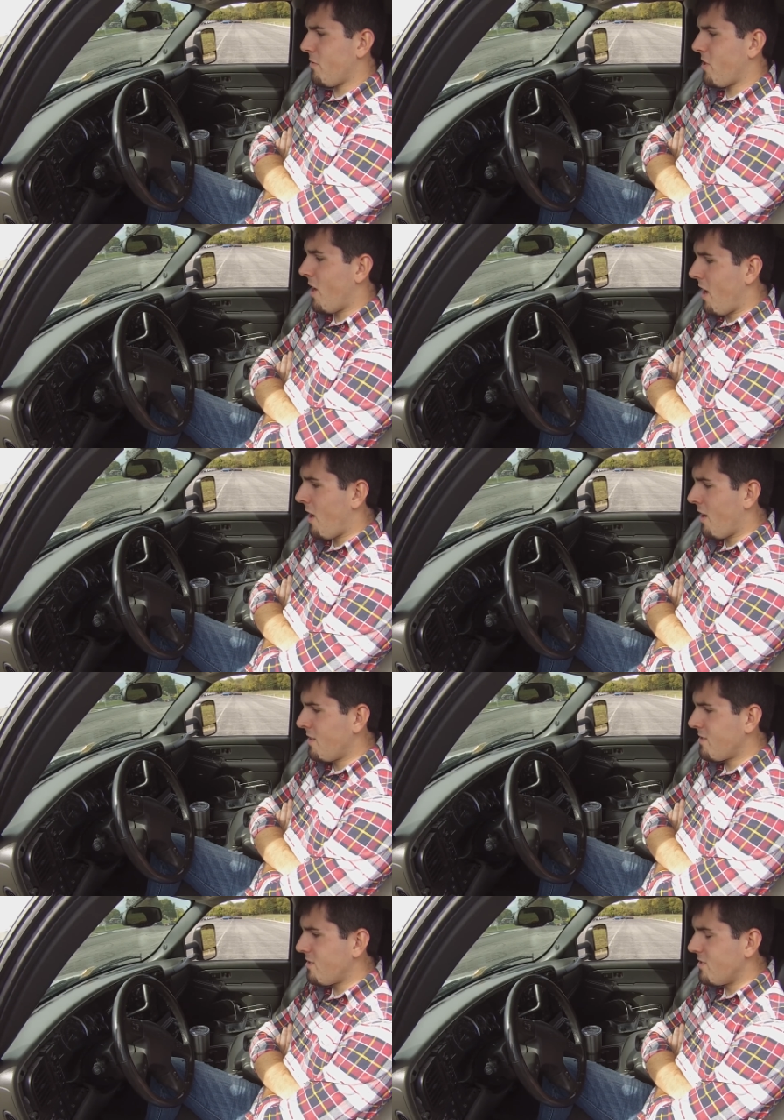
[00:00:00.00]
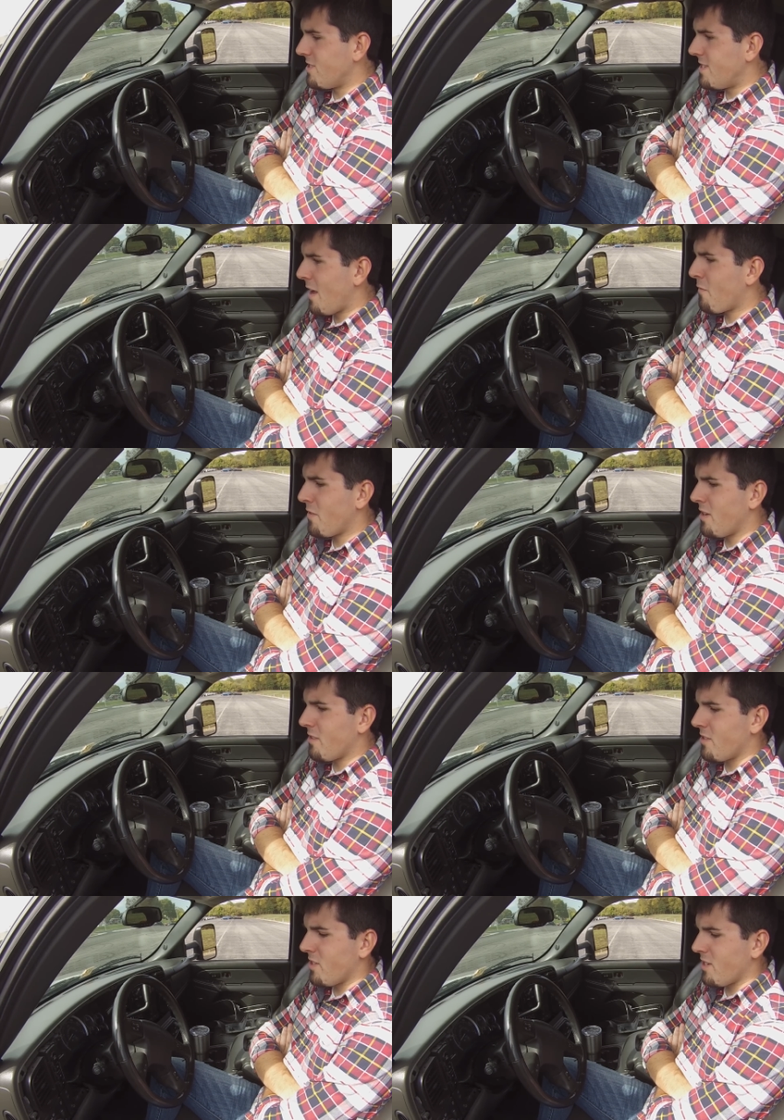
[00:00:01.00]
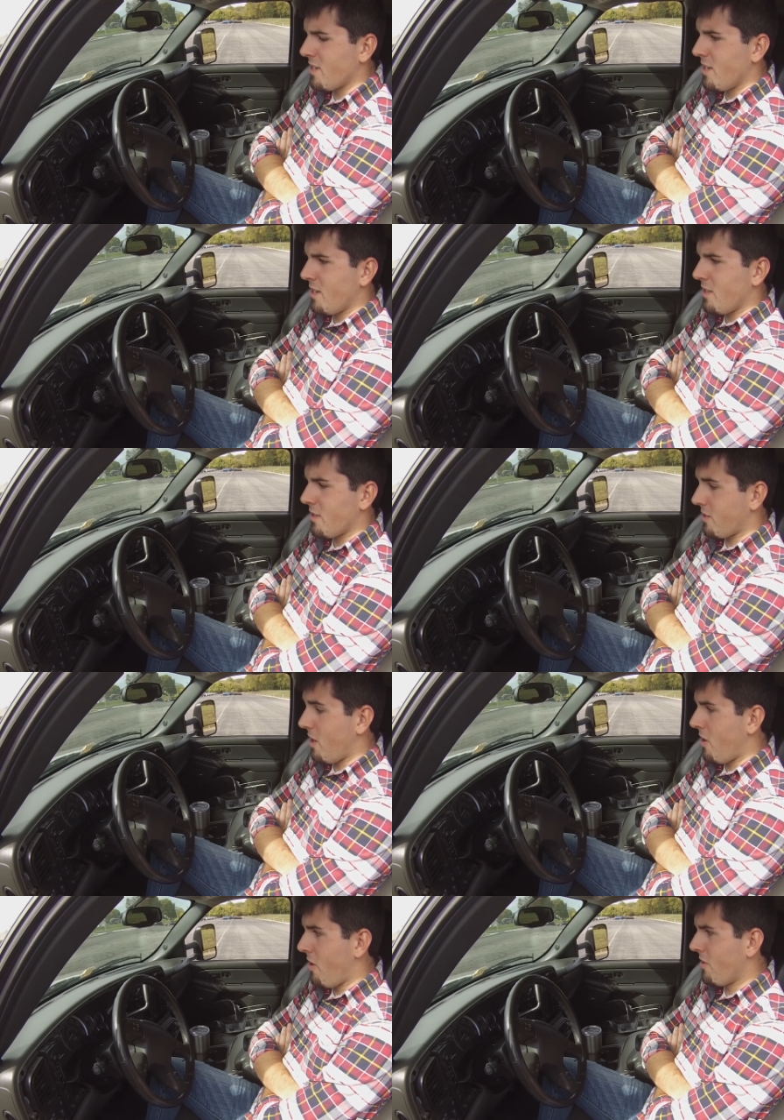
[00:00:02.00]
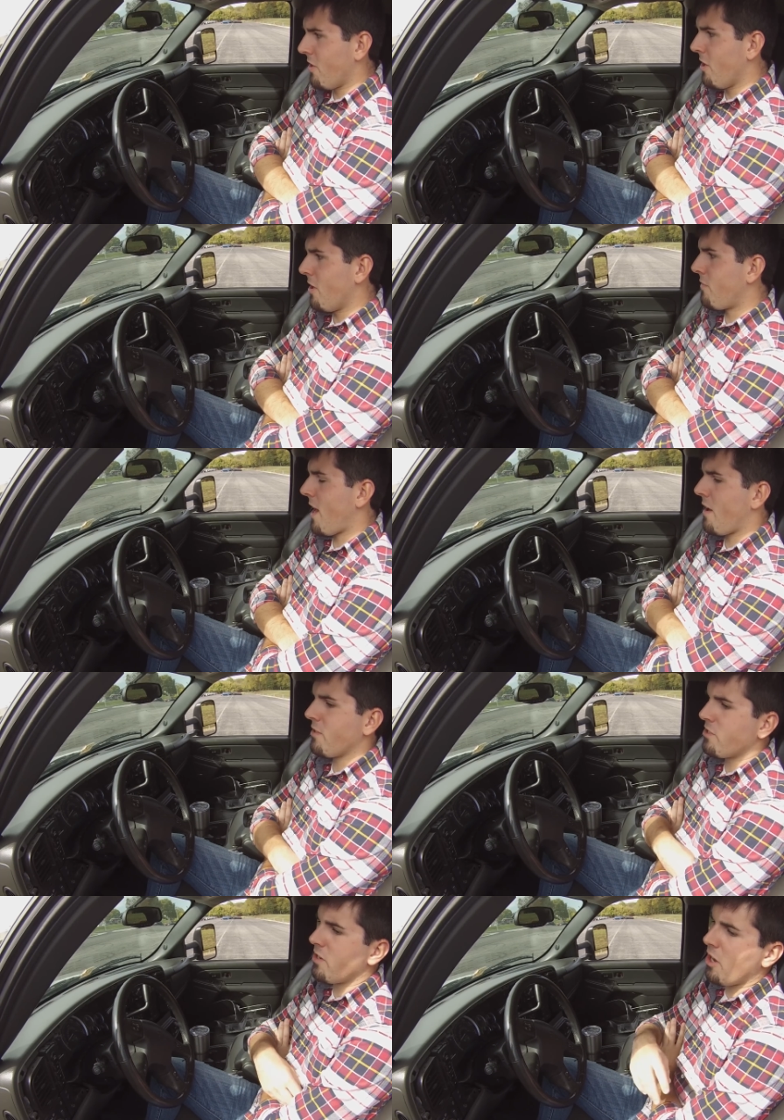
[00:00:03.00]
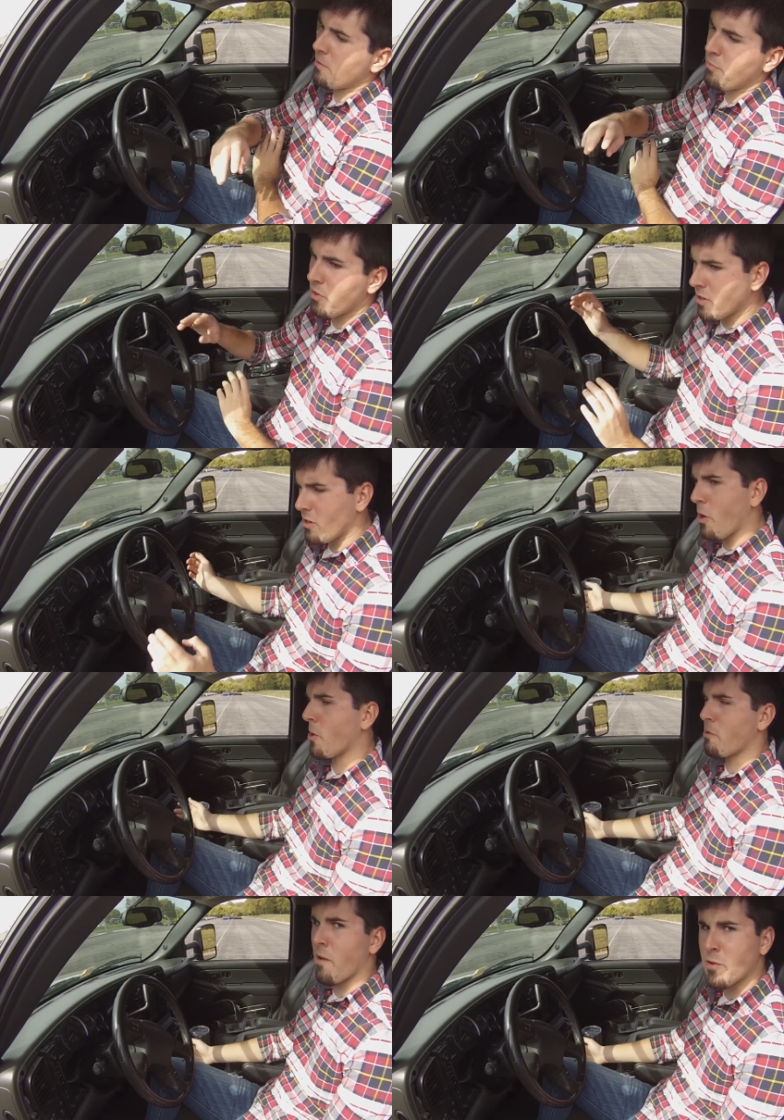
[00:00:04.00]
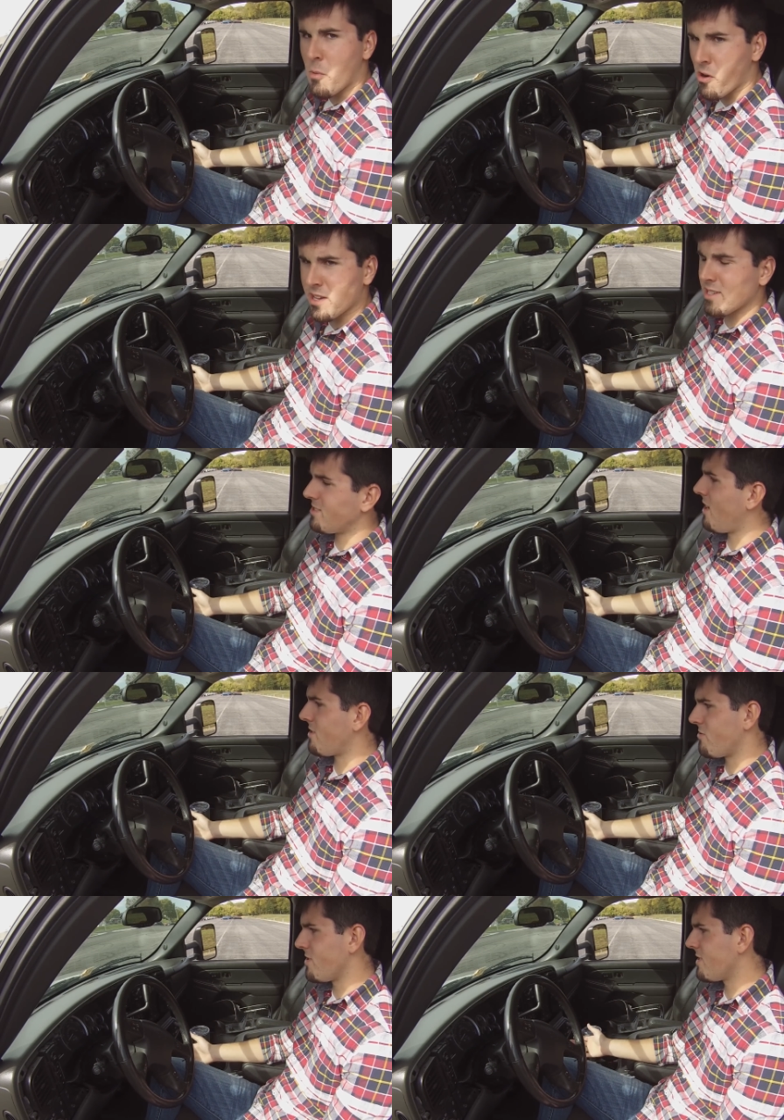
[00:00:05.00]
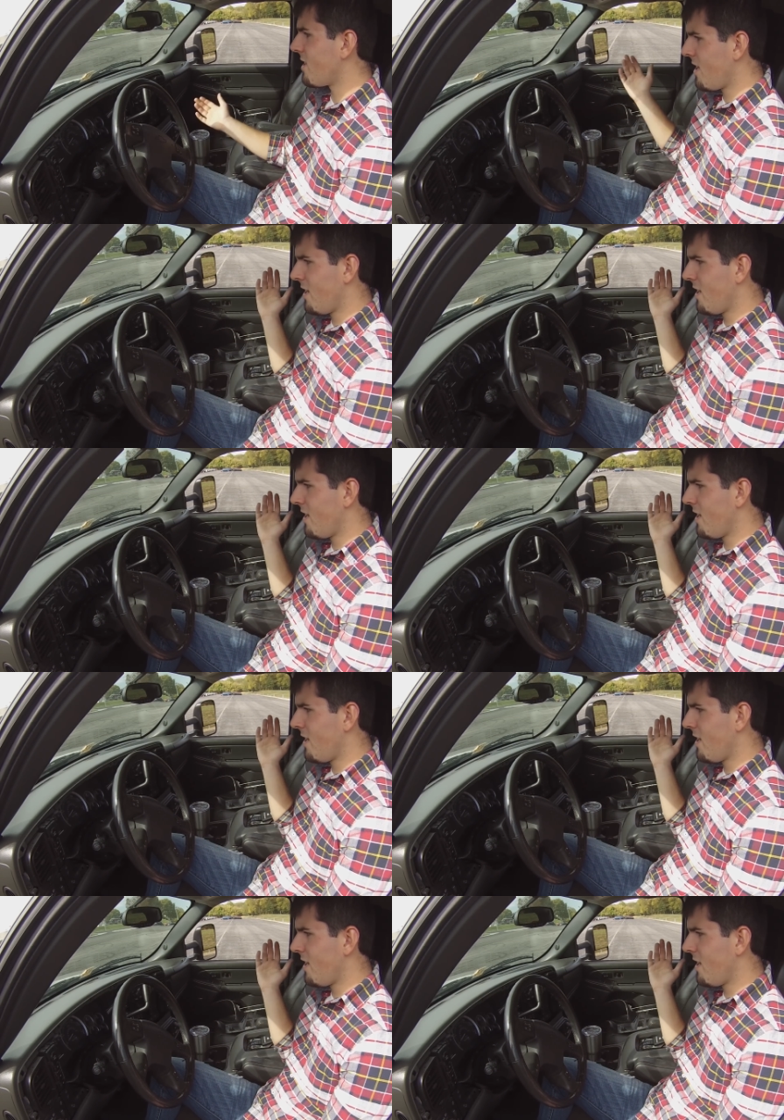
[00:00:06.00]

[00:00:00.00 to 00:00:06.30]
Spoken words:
Cons, definitely the con of having to unplug all your aftermarket accessories.